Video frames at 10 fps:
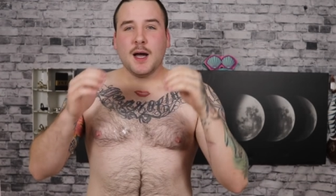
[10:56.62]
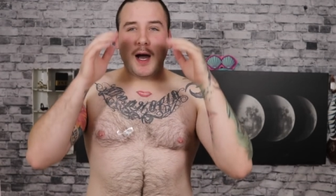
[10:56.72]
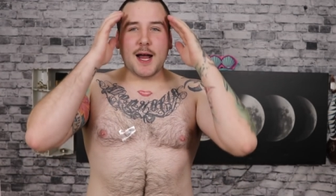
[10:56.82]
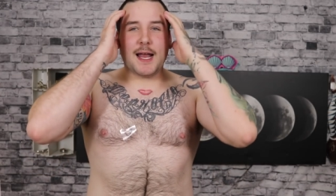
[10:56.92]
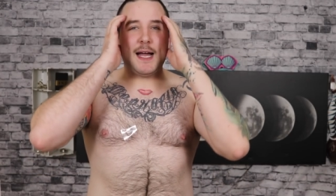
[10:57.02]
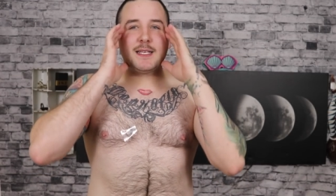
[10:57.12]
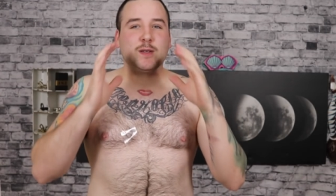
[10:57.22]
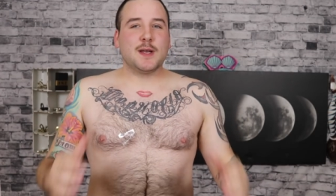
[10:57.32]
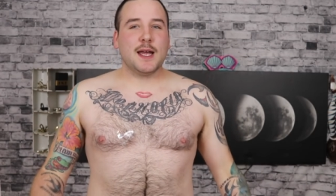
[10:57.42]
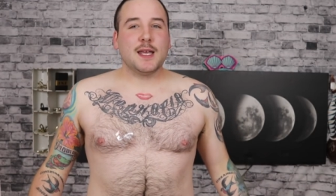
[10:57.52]
All right, guys.
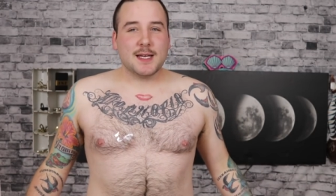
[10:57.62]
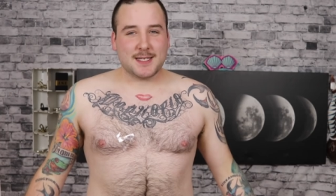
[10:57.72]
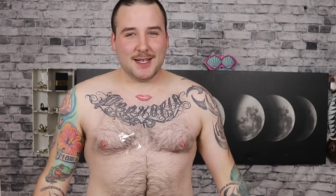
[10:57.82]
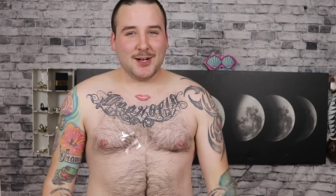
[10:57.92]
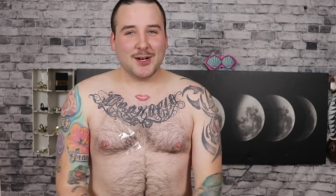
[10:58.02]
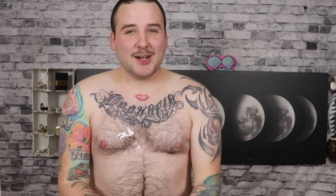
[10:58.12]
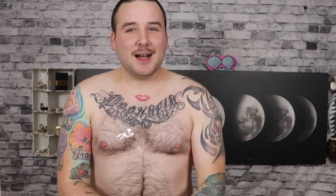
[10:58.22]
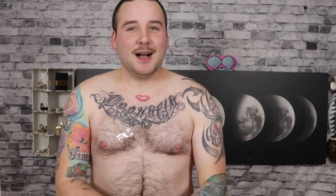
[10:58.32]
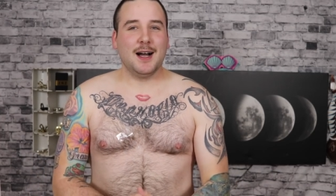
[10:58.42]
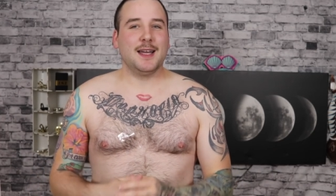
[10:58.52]
So Danny is here.
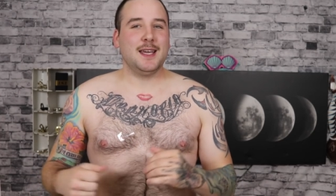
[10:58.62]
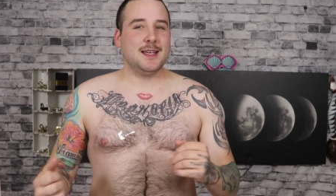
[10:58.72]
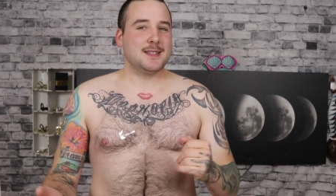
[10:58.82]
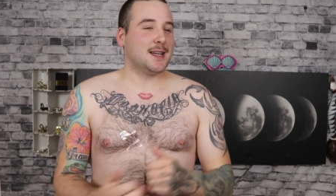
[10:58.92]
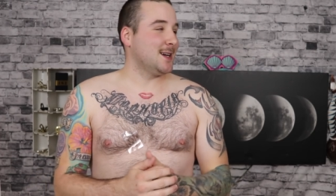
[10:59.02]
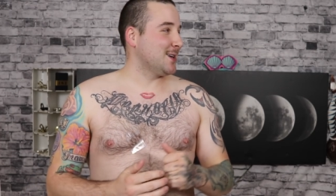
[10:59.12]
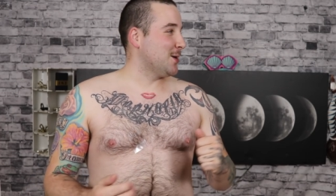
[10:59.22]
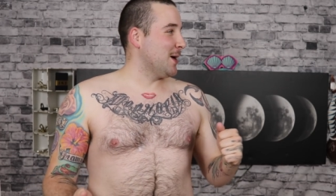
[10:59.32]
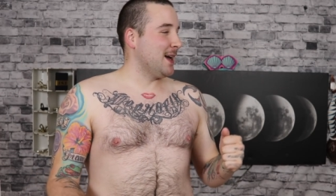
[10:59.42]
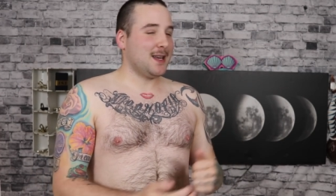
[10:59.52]
Uh, he's gonna
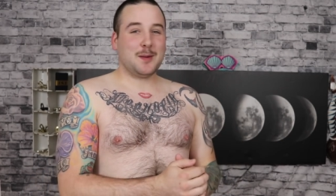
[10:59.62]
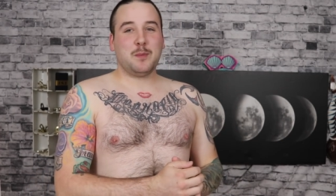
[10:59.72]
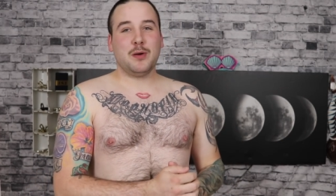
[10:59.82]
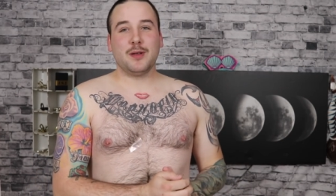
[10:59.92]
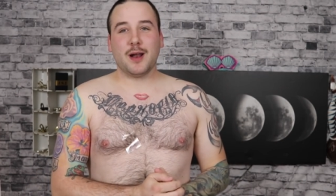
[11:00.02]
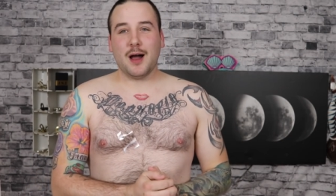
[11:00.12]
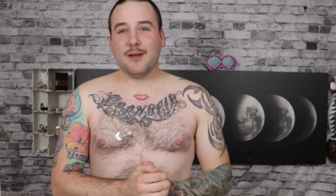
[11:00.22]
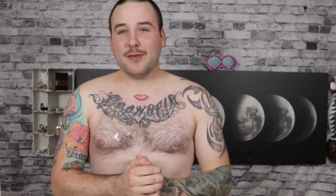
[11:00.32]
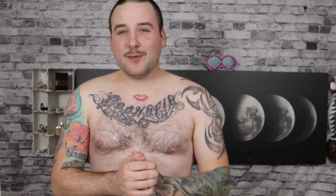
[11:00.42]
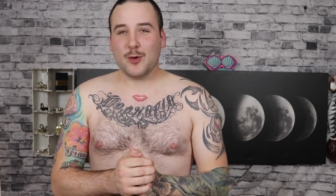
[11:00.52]
go ahead and pull it
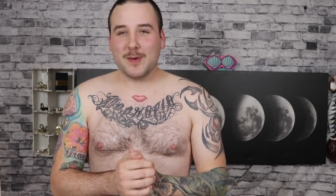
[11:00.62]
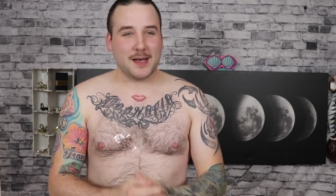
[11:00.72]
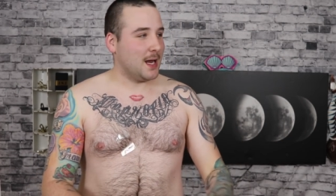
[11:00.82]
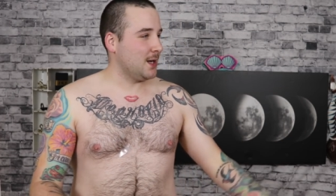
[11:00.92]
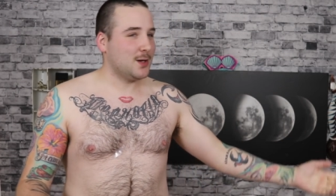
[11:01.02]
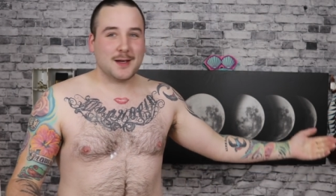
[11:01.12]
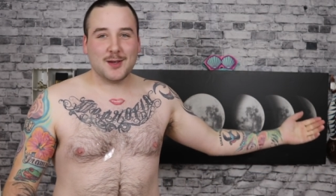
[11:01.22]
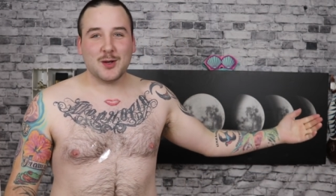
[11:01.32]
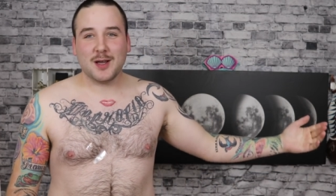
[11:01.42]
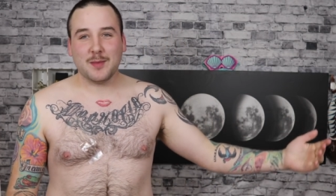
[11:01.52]
off for me. Danny, you can,
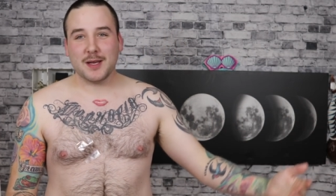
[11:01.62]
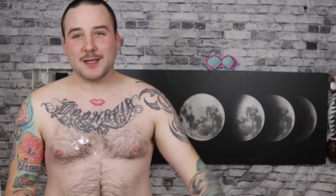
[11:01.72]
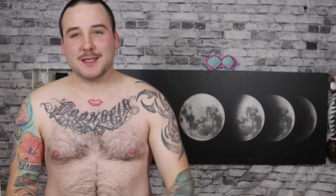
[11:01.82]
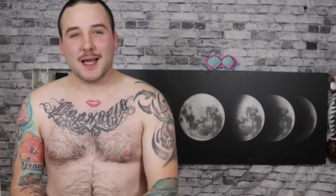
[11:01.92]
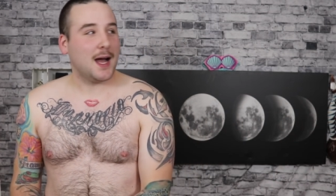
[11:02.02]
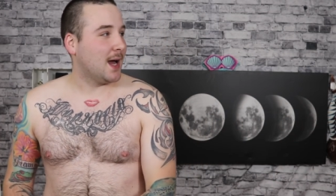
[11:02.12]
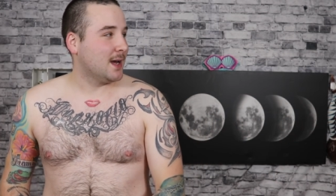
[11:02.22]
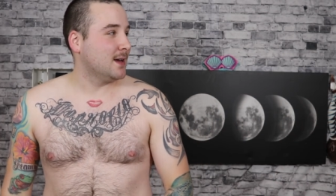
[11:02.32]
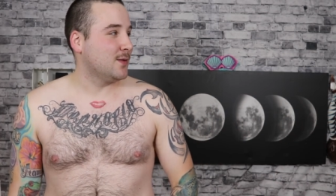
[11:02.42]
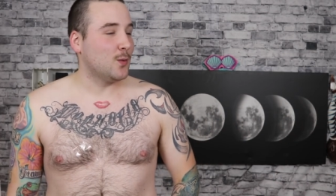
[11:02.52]
you can come in and say hi
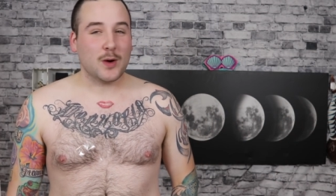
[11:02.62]
if you